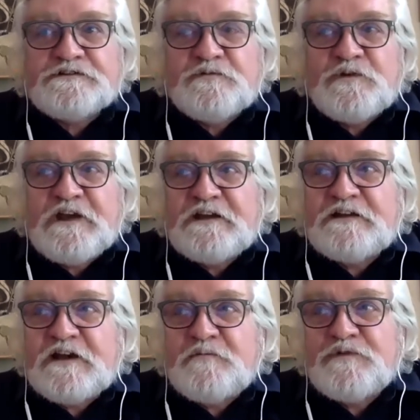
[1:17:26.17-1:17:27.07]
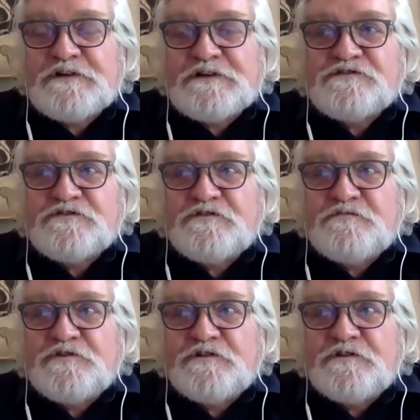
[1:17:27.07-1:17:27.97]
So we had companies
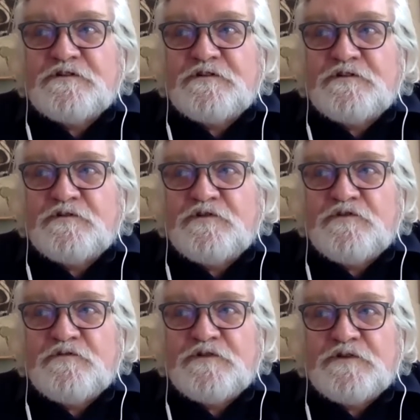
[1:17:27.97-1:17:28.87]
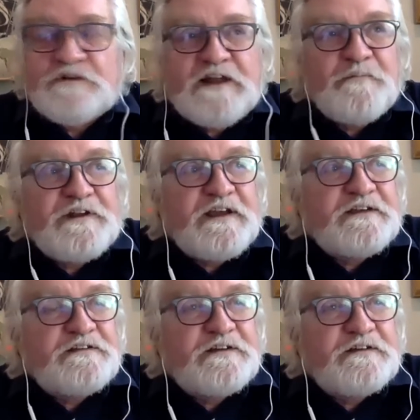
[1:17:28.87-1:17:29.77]
who were who were
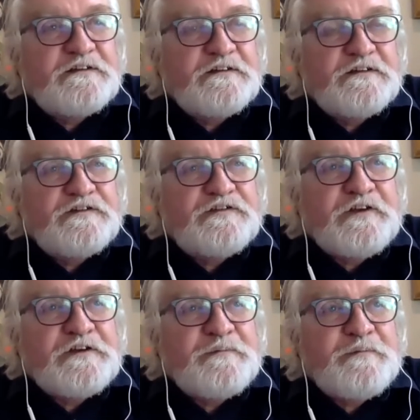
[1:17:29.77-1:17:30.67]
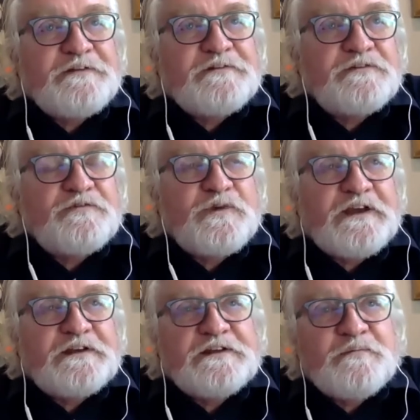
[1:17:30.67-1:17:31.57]
laminating solar panels. We
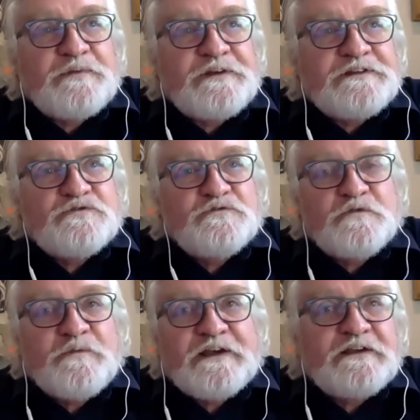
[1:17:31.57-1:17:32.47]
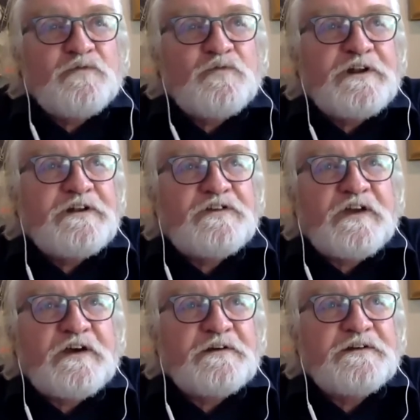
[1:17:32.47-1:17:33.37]
had companies who were making wind
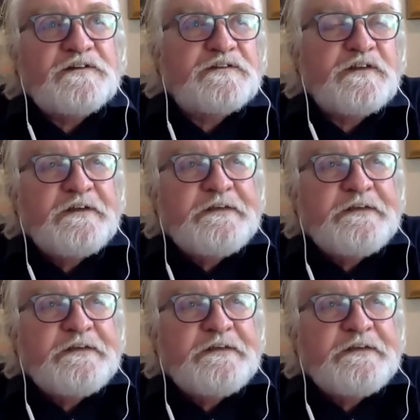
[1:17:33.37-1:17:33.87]
towers.